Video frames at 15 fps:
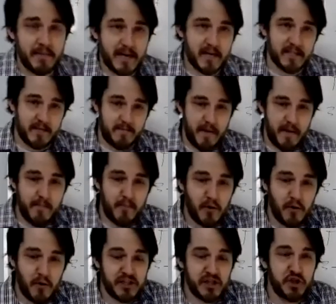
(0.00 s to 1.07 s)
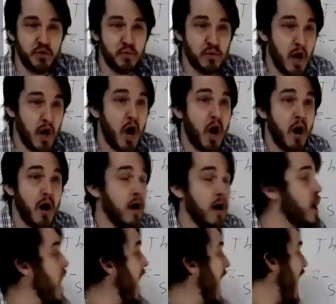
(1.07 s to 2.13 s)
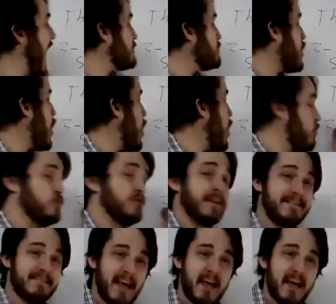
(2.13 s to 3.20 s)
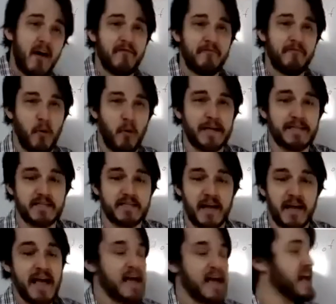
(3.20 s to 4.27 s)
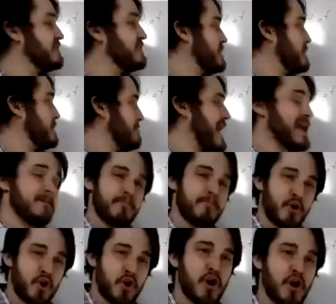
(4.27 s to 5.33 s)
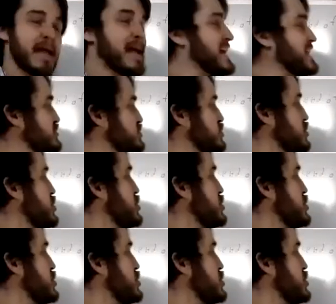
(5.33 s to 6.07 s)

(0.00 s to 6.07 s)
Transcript: because a paper is too long. I only take off points if the paper is,